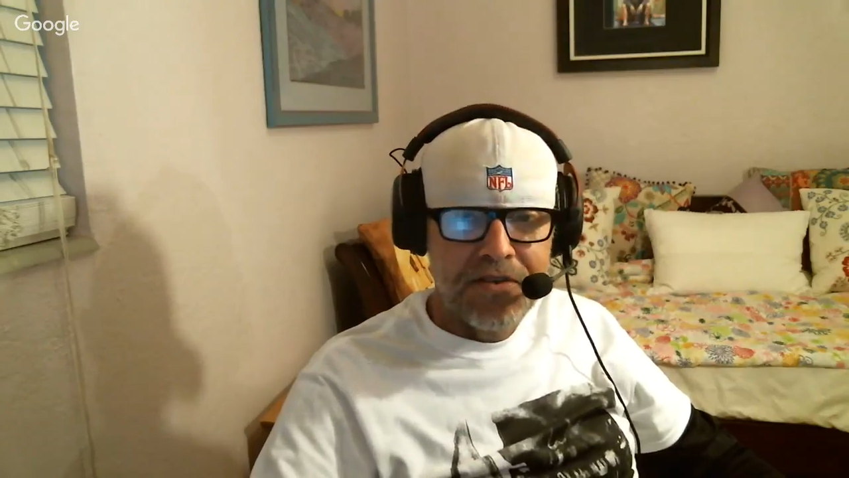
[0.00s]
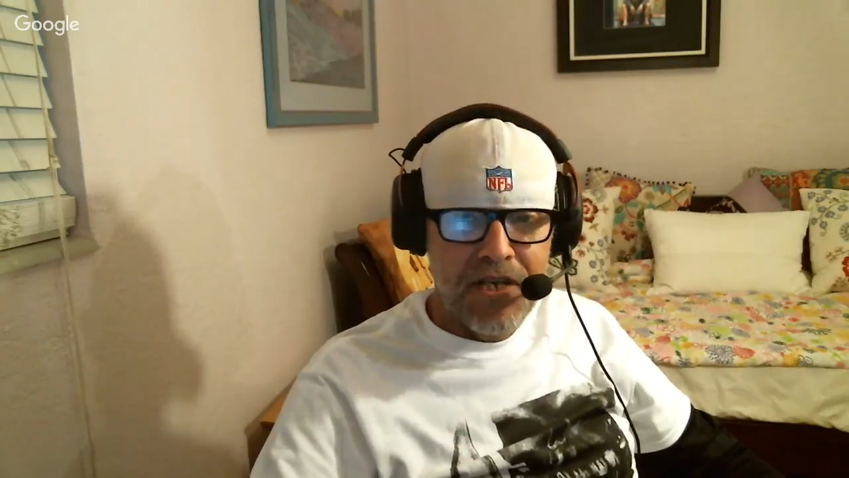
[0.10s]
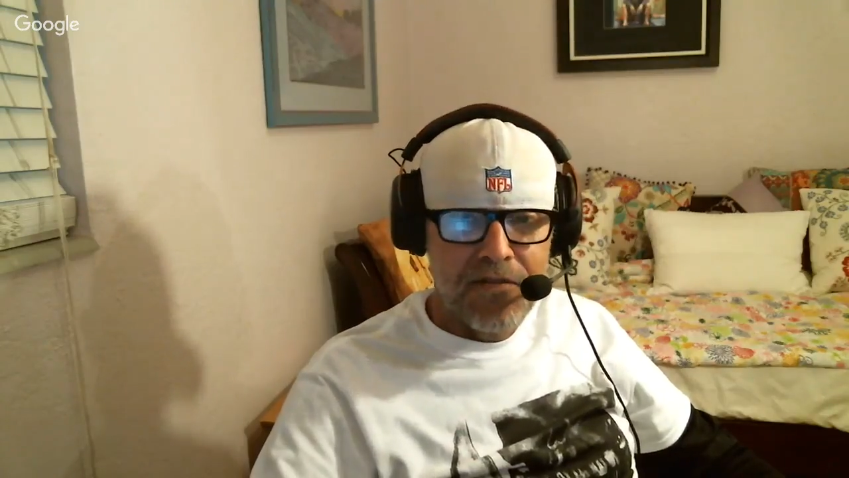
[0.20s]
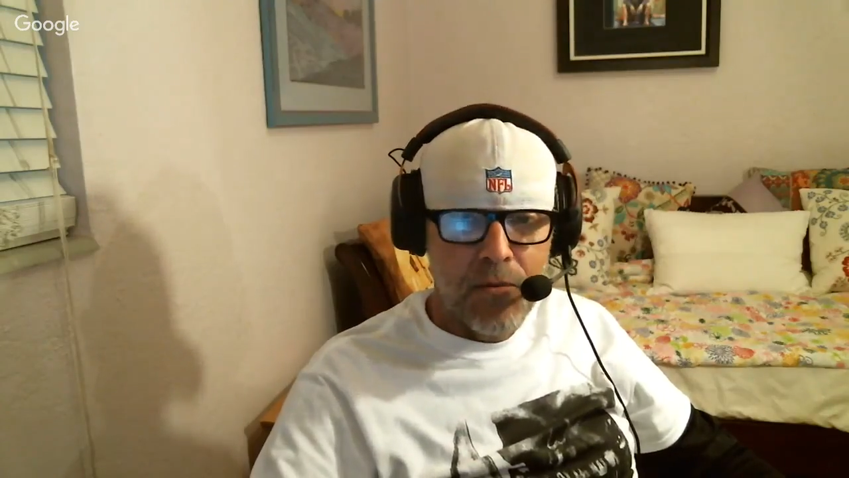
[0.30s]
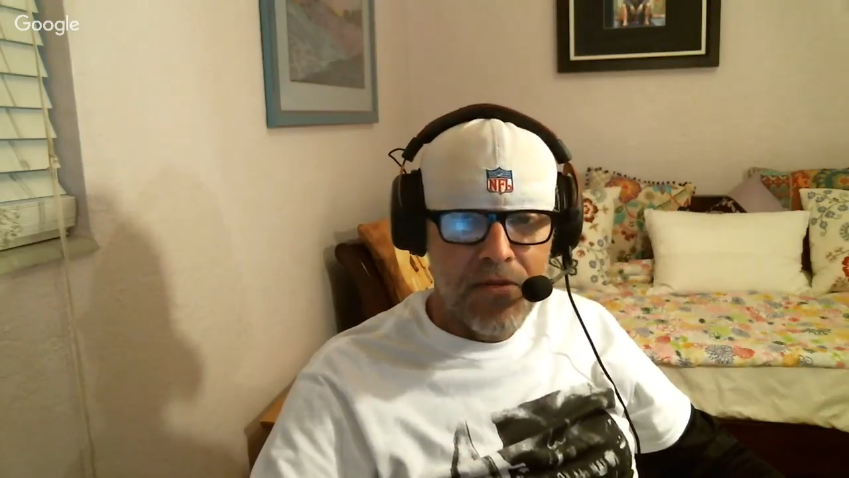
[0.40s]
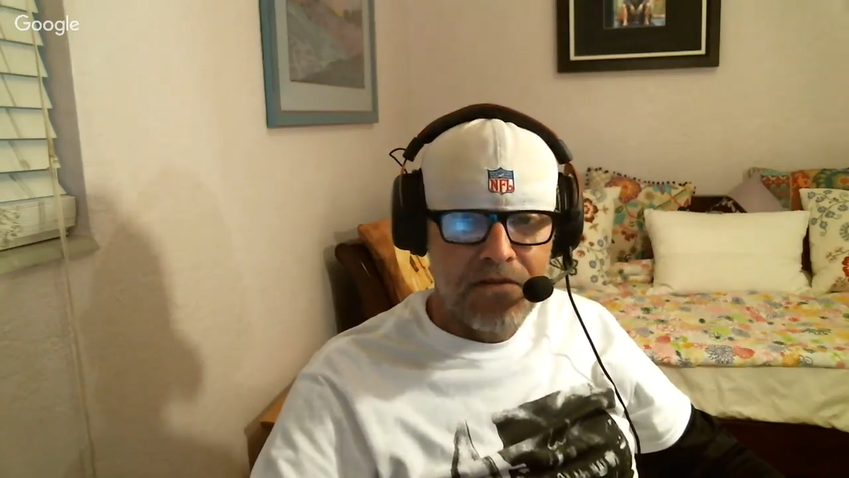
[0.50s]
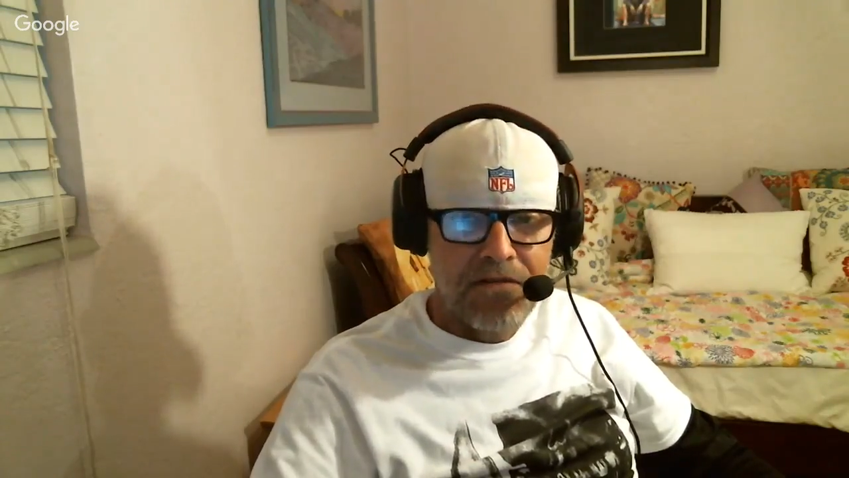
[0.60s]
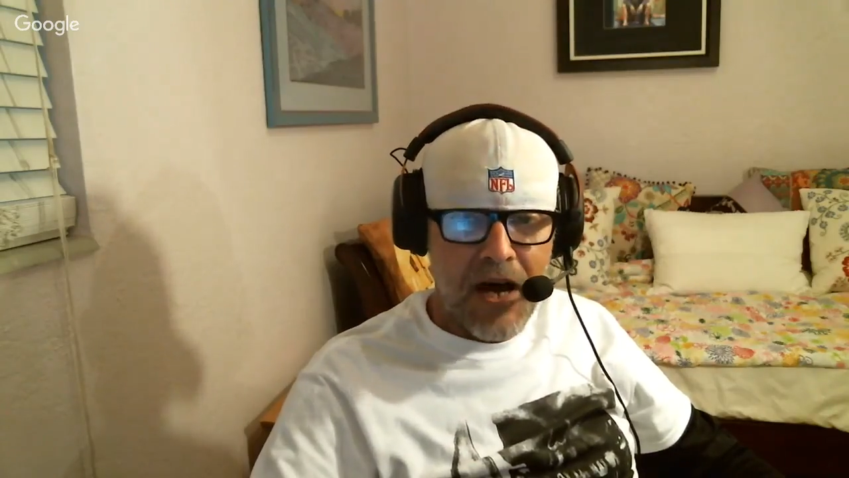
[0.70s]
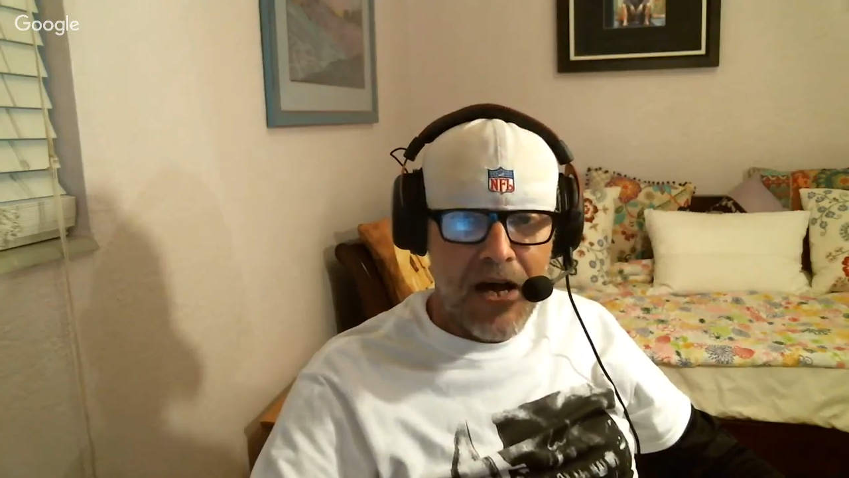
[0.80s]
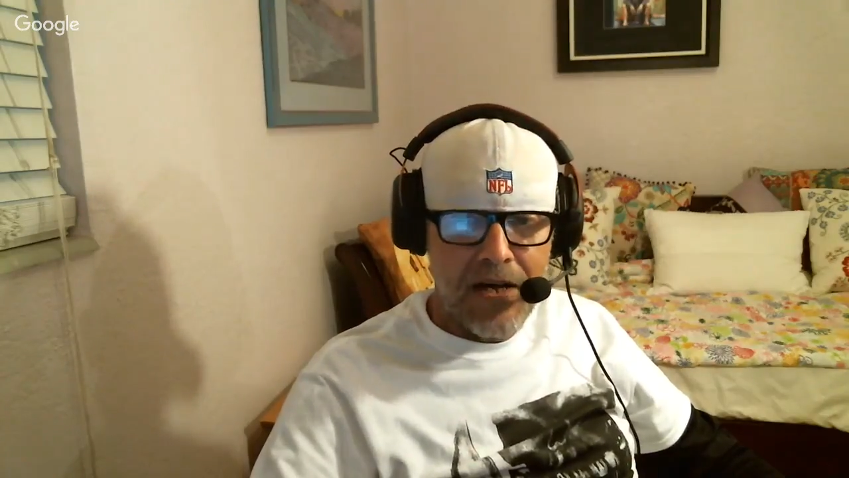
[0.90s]
Steven with a
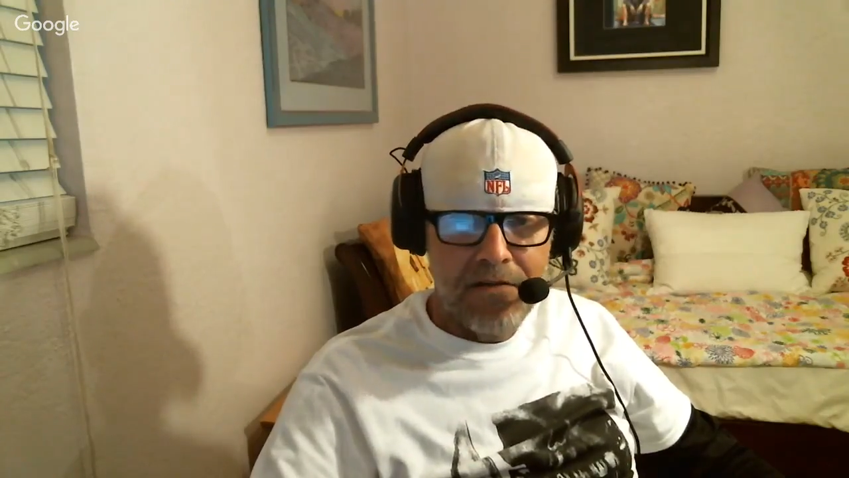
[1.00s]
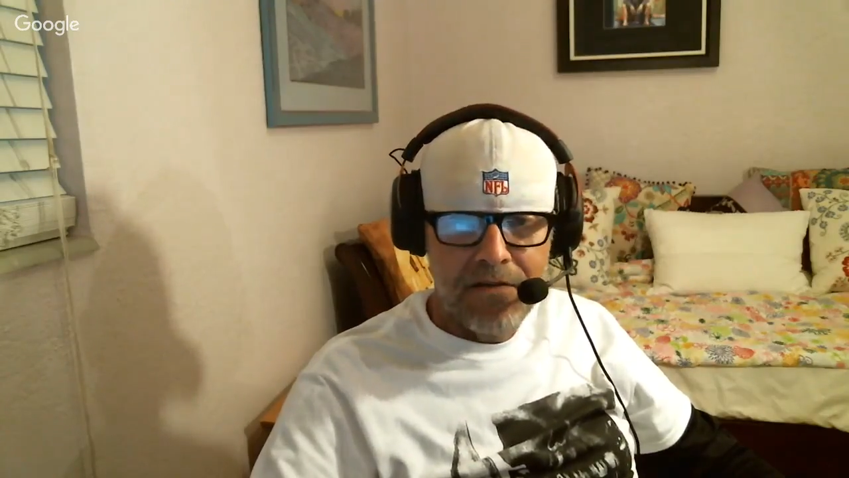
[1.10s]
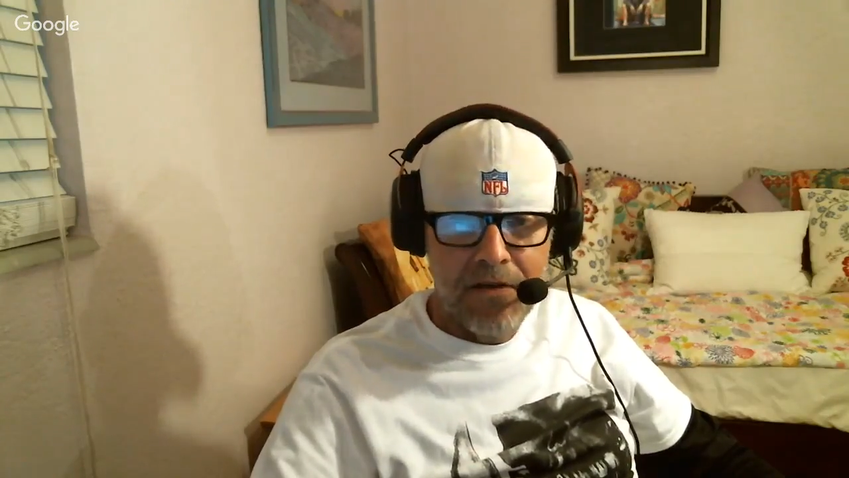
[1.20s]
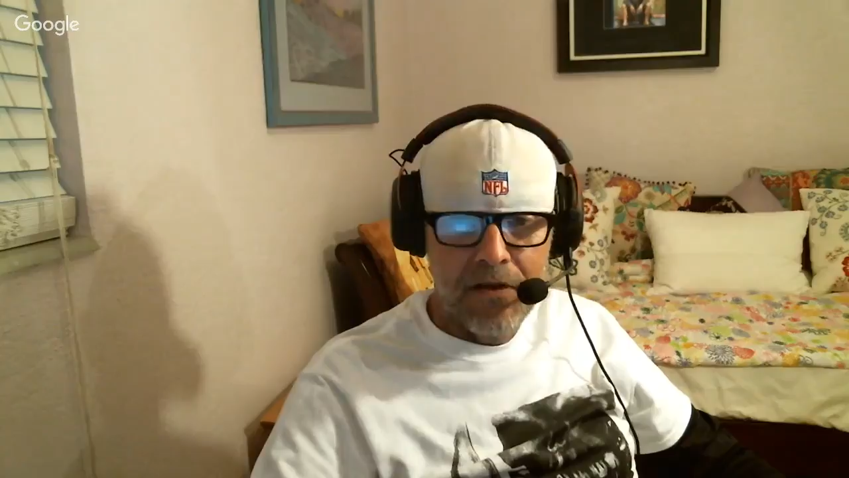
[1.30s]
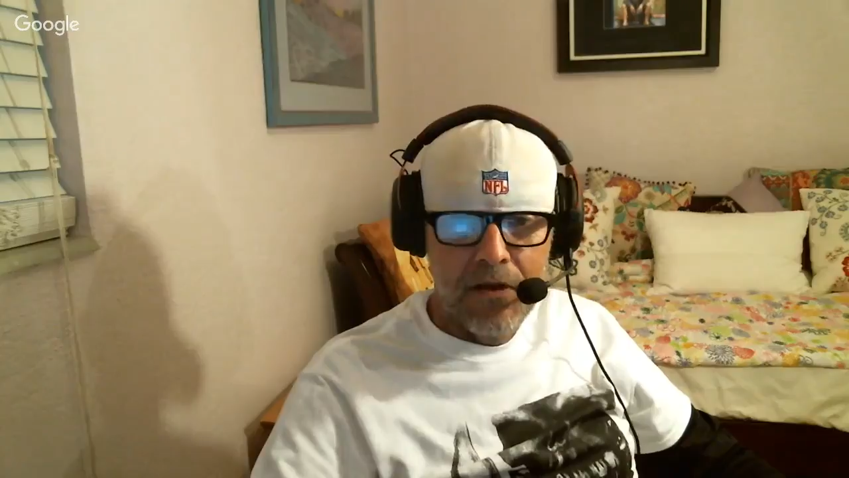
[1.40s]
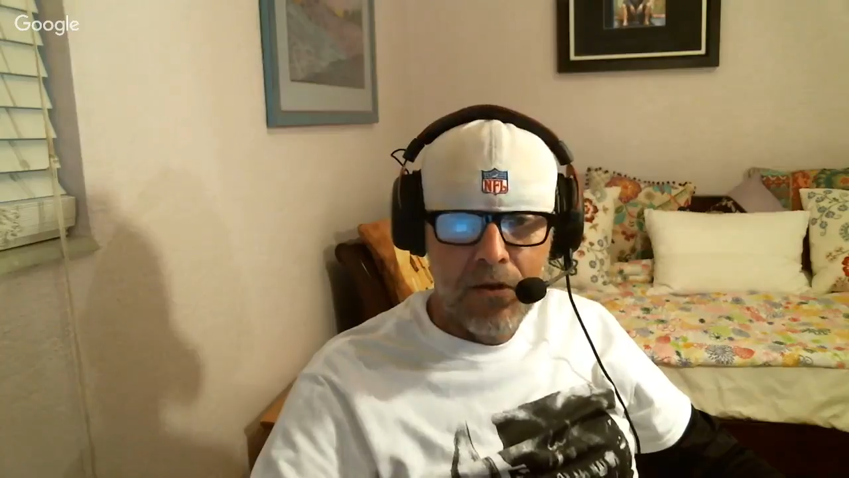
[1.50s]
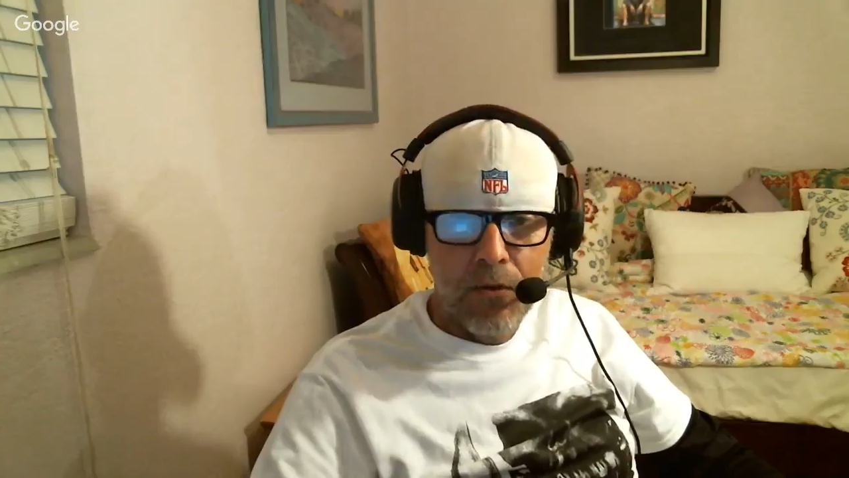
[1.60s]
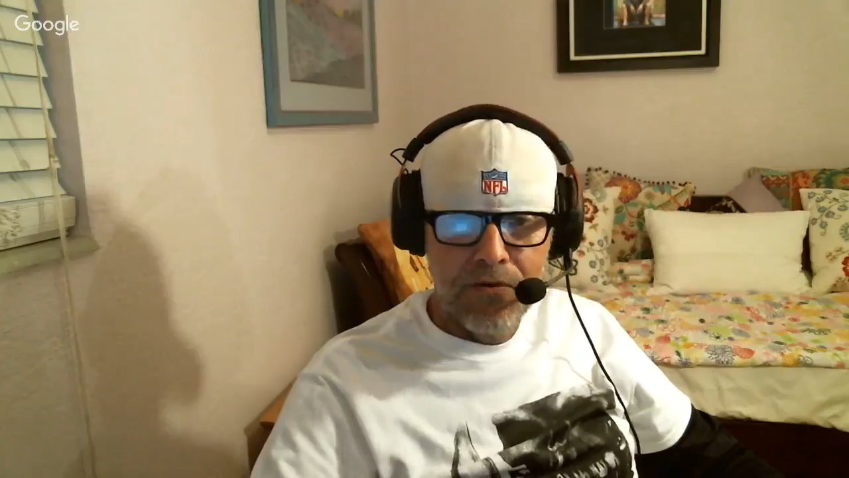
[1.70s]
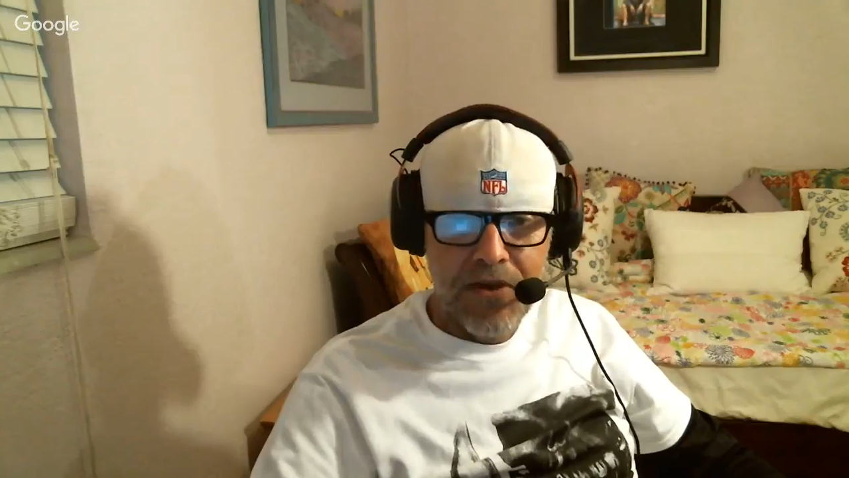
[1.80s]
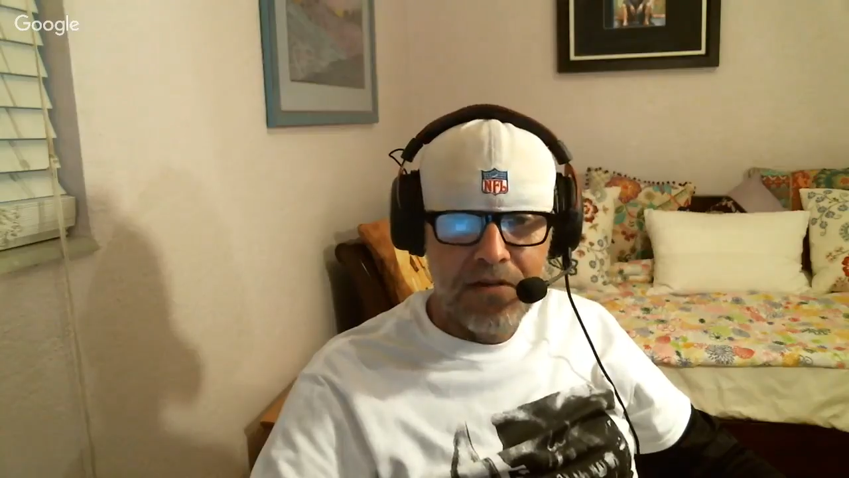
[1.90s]
5,
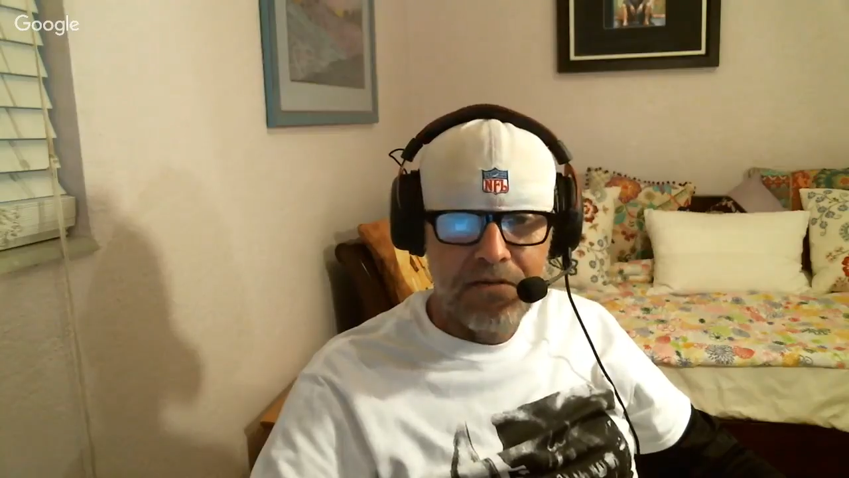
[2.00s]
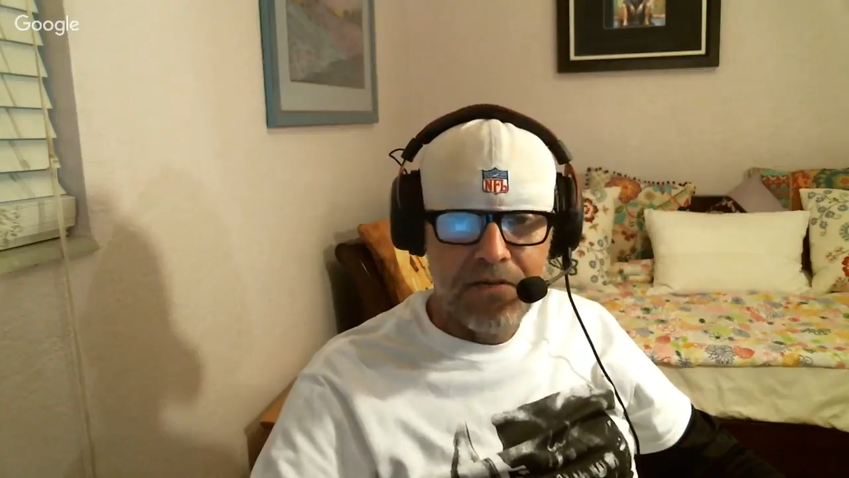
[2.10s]
or is that a